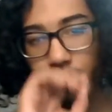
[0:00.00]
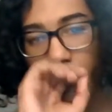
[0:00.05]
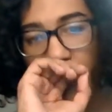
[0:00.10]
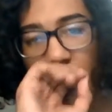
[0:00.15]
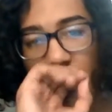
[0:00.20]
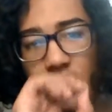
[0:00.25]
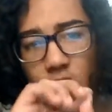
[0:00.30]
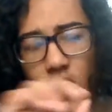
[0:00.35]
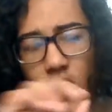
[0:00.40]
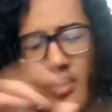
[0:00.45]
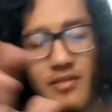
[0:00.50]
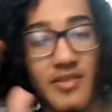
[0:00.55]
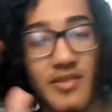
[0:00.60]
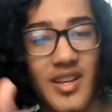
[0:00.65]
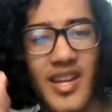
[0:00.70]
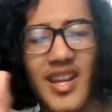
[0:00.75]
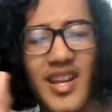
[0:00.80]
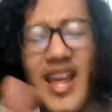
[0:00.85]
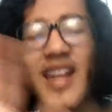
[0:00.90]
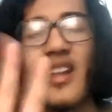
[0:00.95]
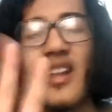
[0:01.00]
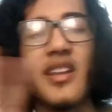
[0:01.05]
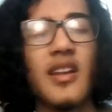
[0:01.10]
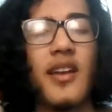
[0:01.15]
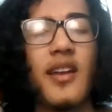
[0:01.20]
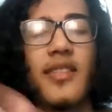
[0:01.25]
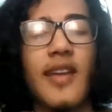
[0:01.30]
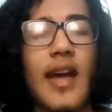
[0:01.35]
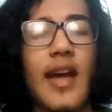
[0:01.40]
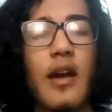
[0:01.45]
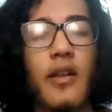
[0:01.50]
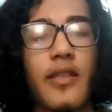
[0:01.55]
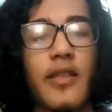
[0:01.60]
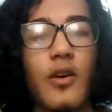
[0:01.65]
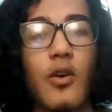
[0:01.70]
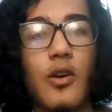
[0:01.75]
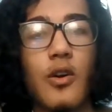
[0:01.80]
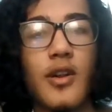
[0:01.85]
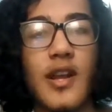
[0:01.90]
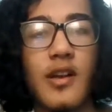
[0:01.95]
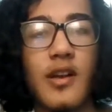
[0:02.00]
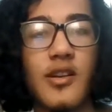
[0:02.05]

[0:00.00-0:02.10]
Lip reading: or not nothing out of the ordinary.